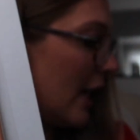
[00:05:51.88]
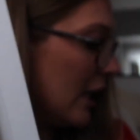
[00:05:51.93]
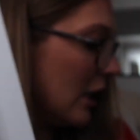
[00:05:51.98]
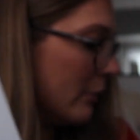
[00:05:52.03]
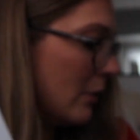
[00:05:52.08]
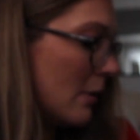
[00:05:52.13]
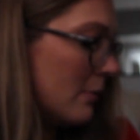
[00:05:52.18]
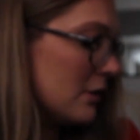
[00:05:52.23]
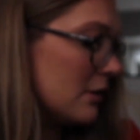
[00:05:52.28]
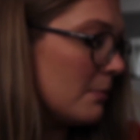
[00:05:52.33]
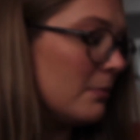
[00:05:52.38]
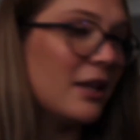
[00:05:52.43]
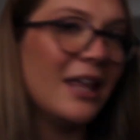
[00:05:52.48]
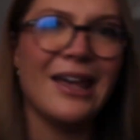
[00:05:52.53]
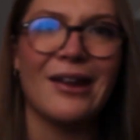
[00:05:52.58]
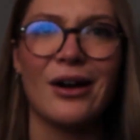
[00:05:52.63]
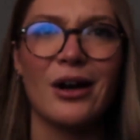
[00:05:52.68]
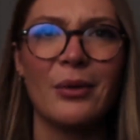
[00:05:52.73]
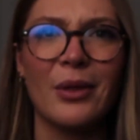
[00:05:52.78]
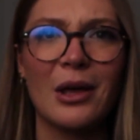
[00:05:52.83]
they kind of went with the
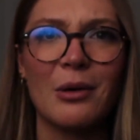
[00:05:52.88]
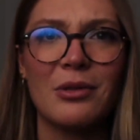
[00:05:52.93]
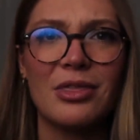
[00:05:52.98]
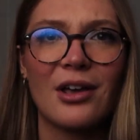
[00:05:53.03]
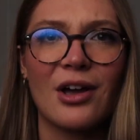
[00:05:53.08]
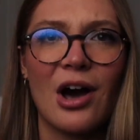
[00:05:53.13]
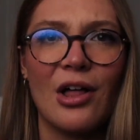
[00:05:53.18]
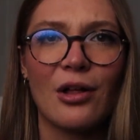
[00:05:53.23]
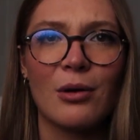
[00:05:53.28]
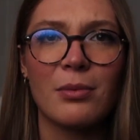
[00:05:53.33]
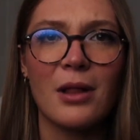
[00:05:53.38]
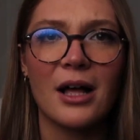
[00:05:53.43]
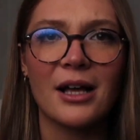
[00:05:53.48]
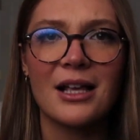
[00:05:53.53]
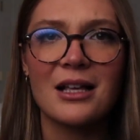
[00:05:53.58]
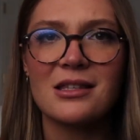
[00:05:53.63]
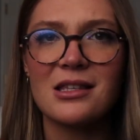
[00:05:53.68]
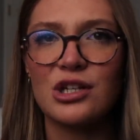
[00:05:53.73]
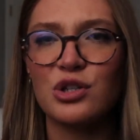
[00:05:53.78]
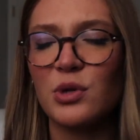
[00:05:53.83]
planner, like with the color
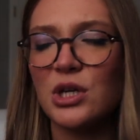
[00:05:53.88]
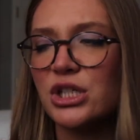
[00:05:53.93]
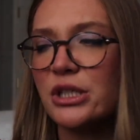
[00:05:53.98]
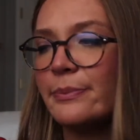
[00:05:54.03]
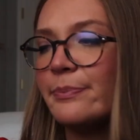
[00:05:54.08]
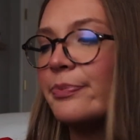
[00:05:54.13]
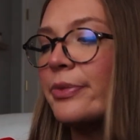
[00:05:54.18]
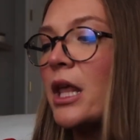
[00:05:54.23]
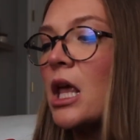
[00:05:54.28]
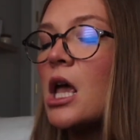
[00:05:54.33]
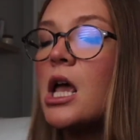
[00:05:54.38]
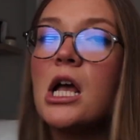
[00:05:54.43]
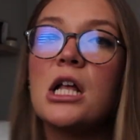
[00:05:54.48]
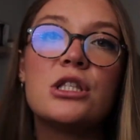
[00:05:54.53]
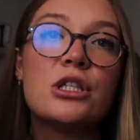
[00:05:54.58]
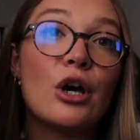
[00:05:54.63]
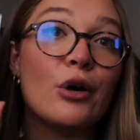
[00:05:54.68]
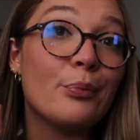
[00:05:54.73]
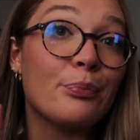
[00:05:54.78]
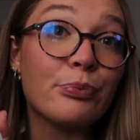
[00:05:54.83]
blocking situation, and
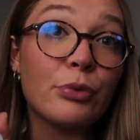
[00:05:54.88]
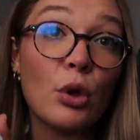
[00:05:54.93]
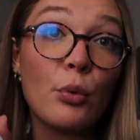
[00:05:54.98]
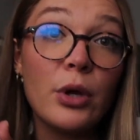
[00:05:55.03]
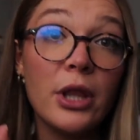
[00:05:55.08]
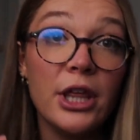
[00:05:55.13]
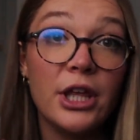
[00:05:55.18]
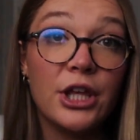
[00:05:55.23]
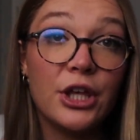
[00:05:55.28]
so really